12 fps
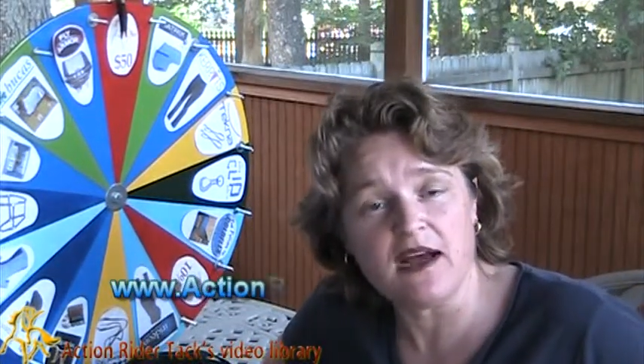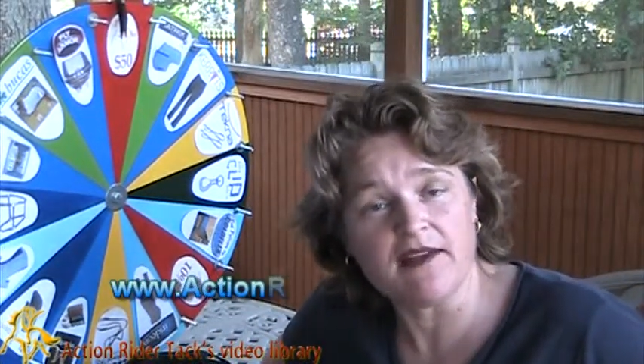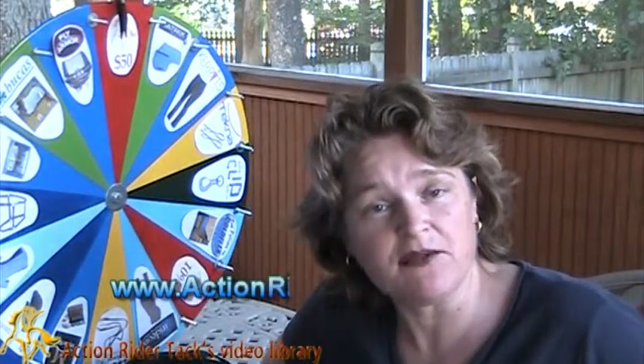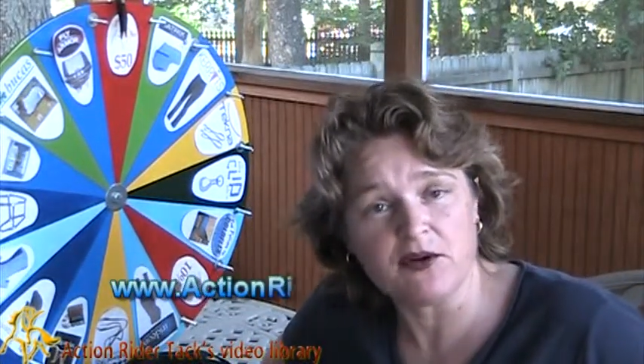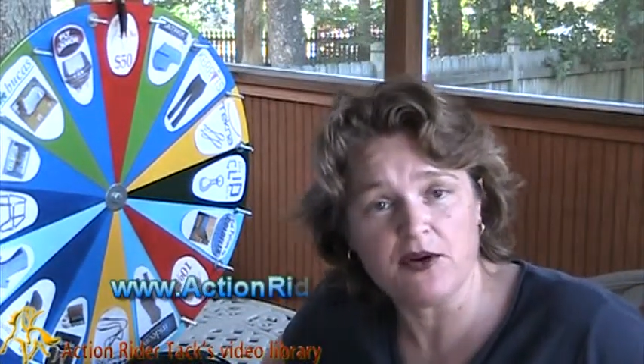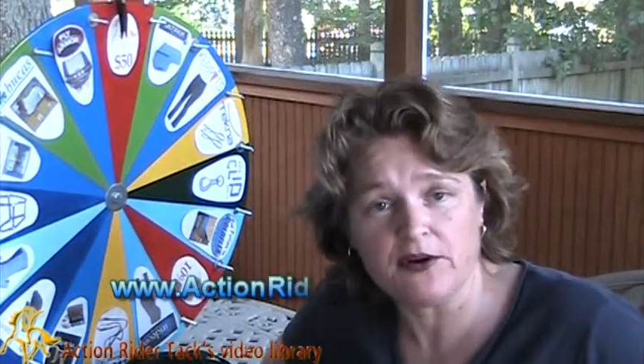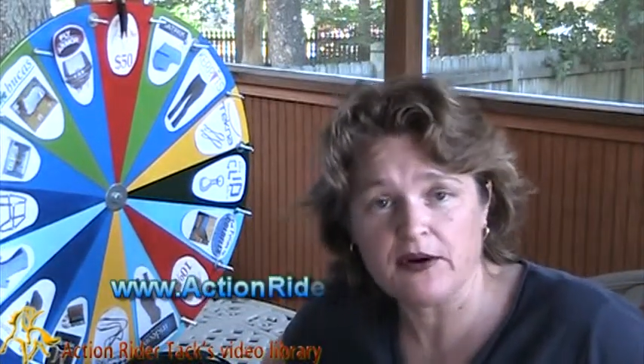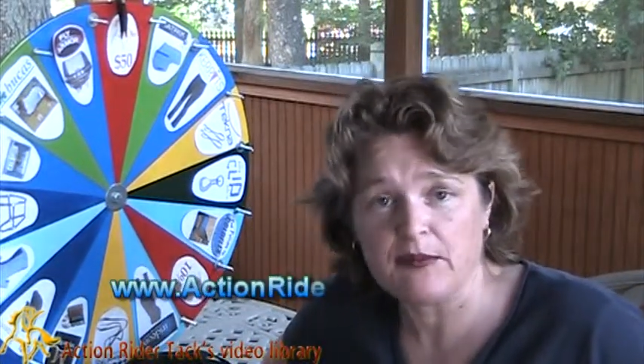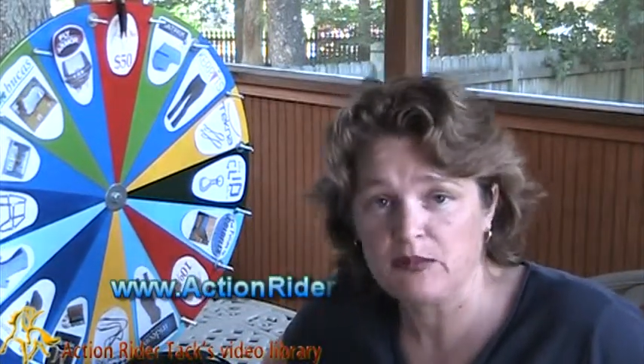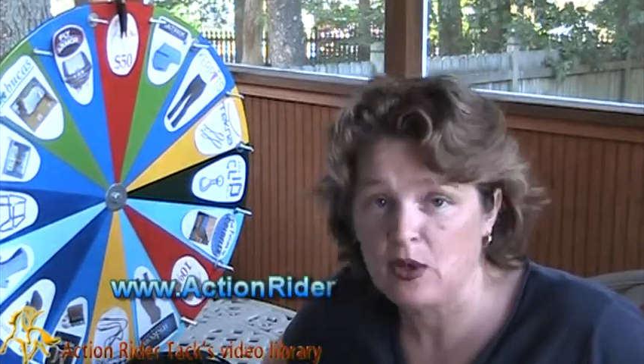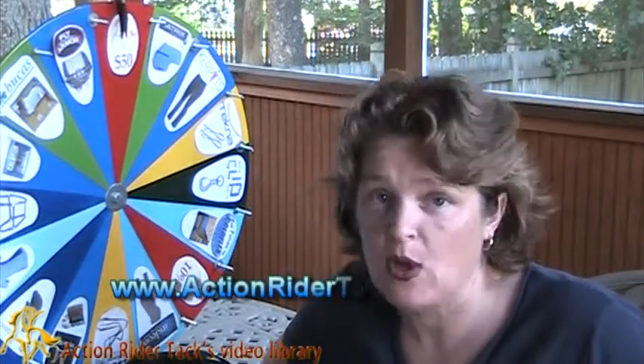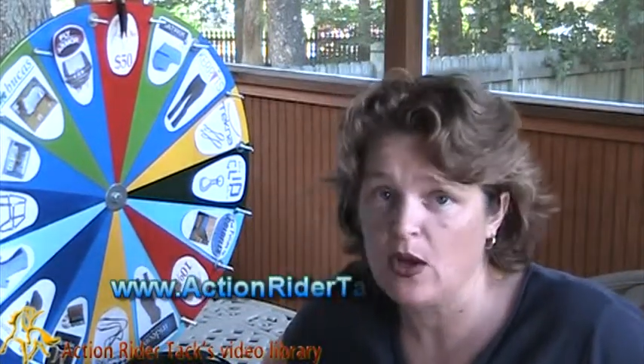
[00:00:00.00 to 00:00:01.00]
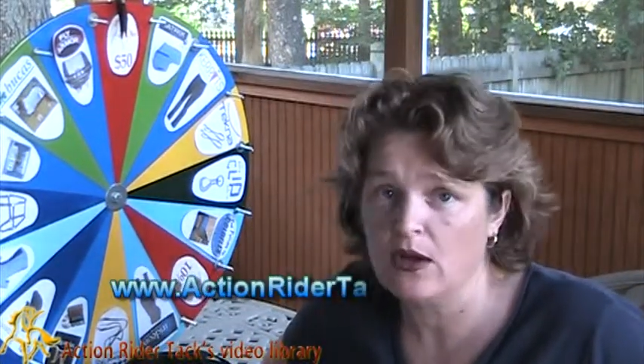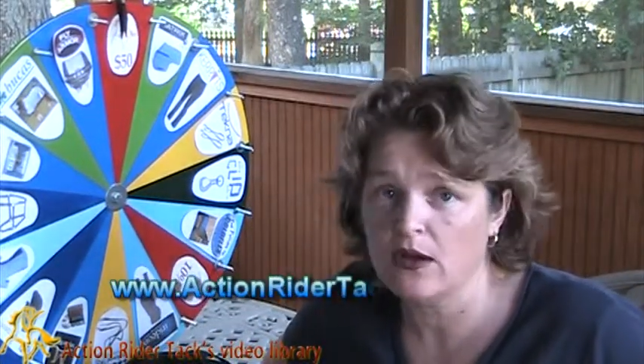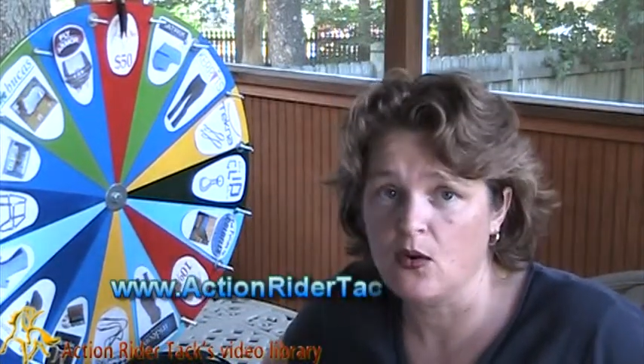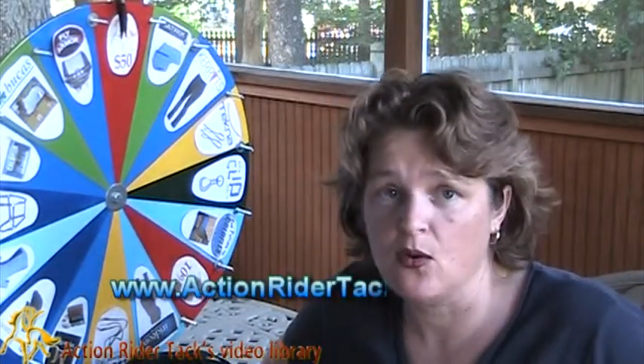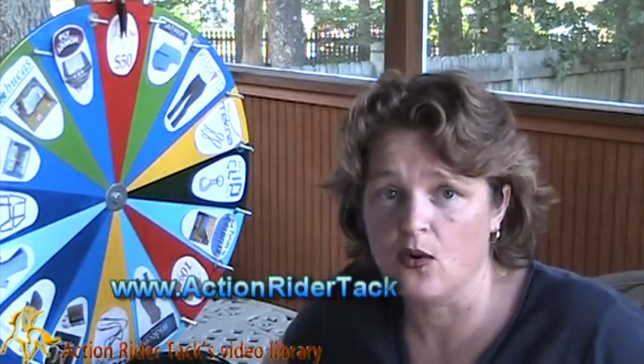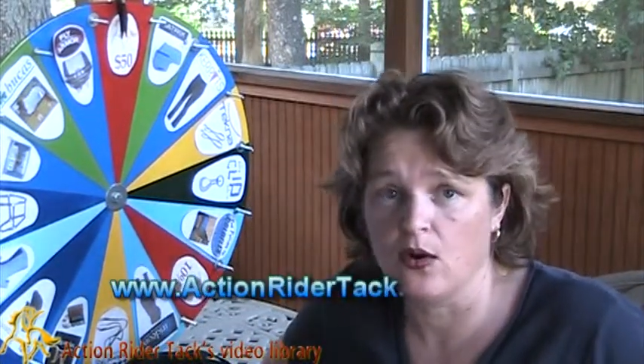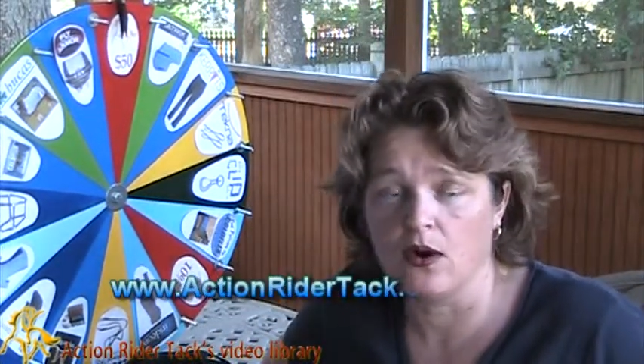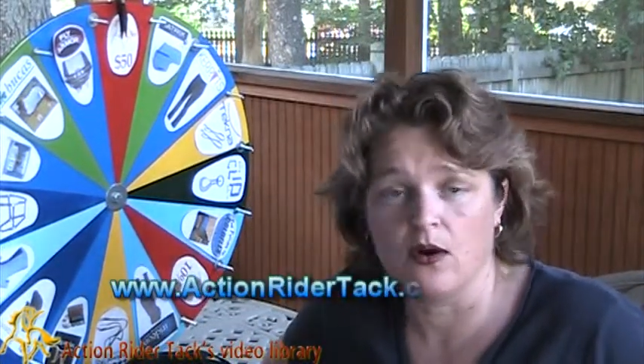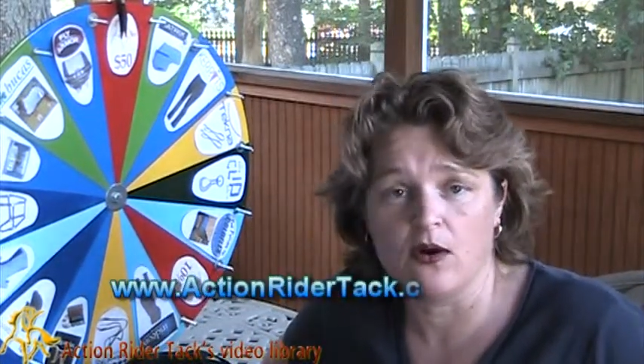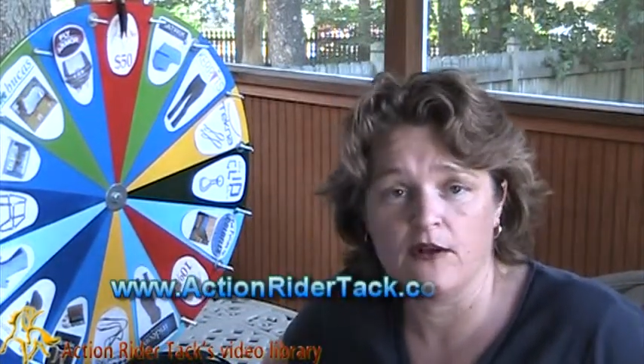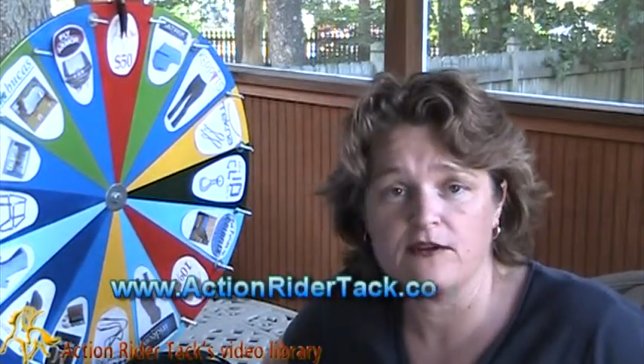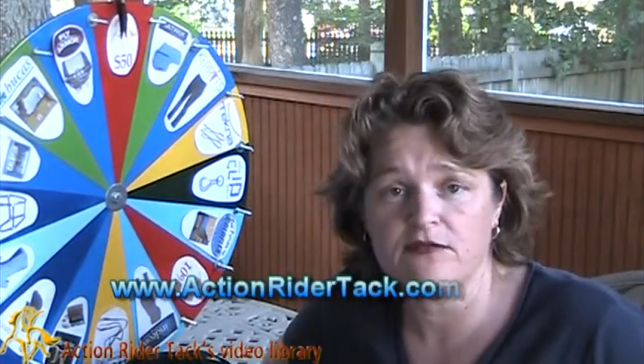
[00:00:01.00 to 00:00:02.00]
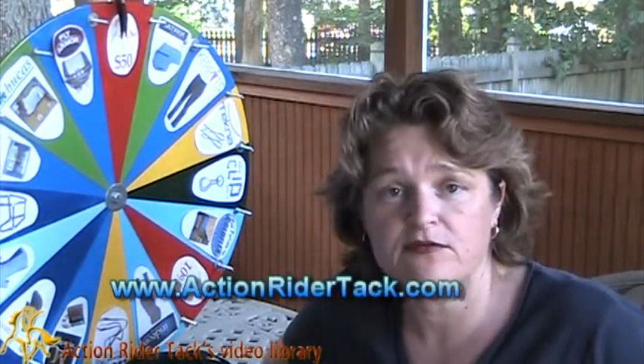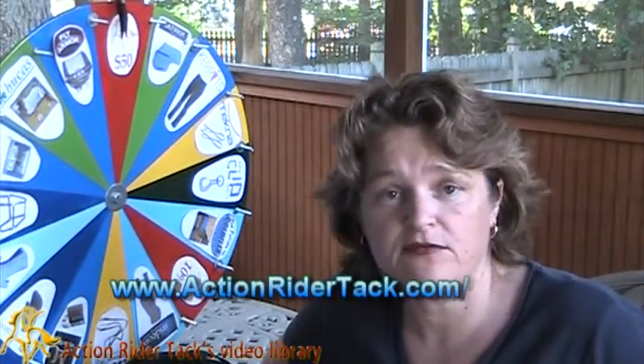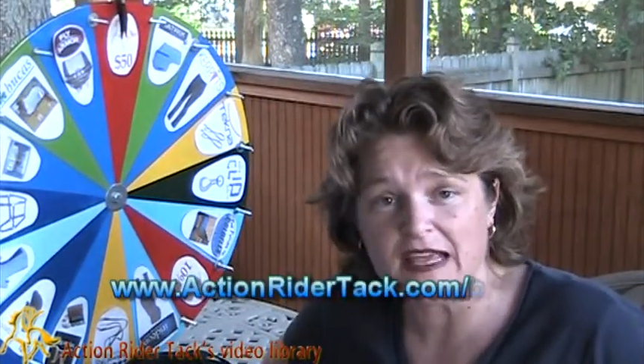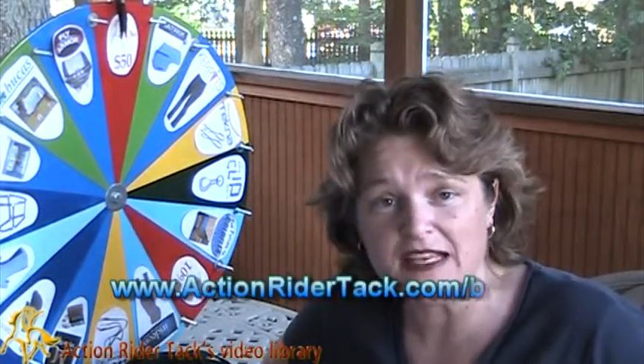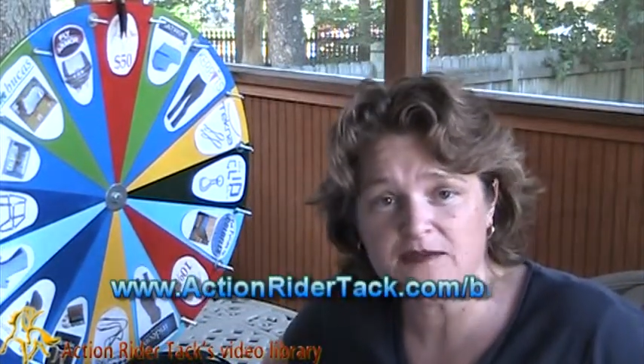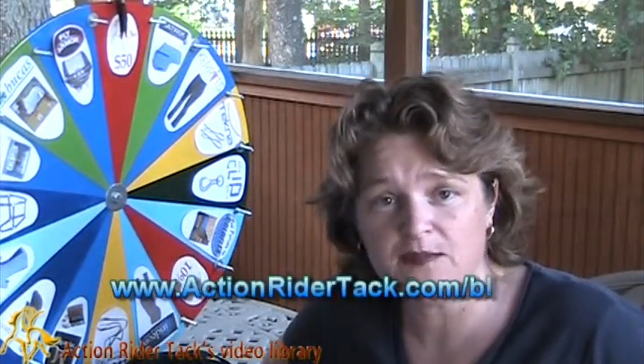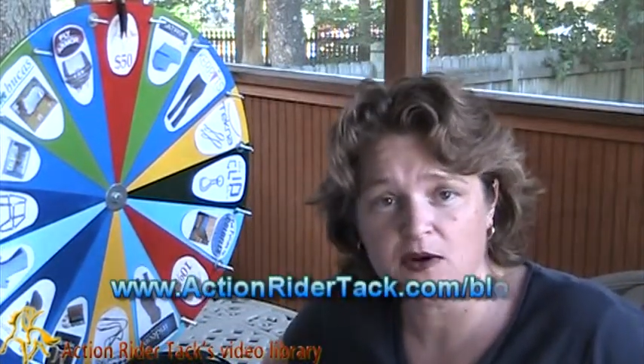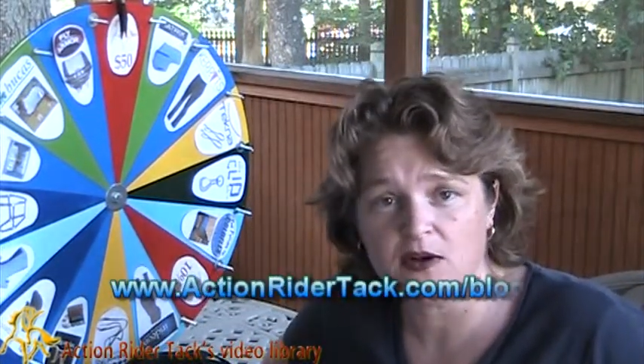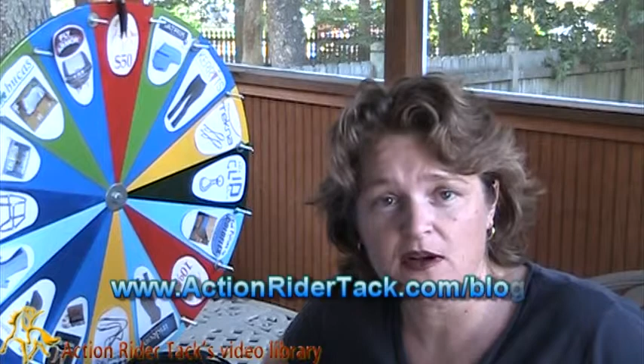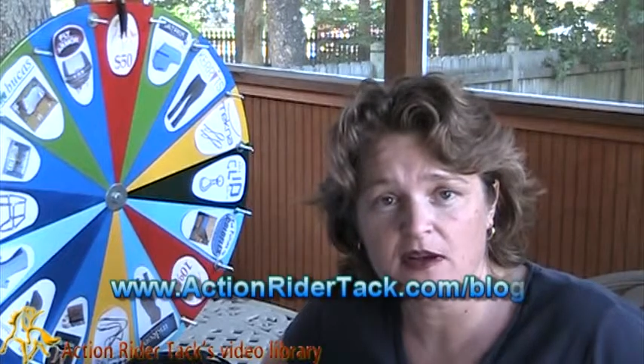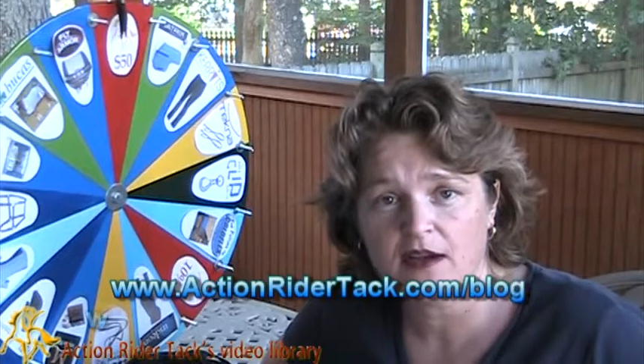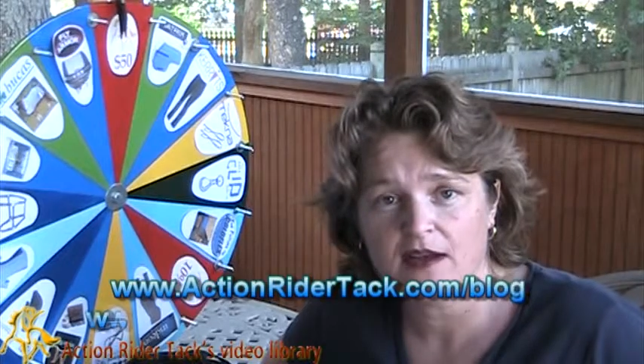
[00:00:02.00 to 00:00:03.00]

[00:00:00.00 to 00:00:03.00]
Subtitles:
either on our blog or on Facebook,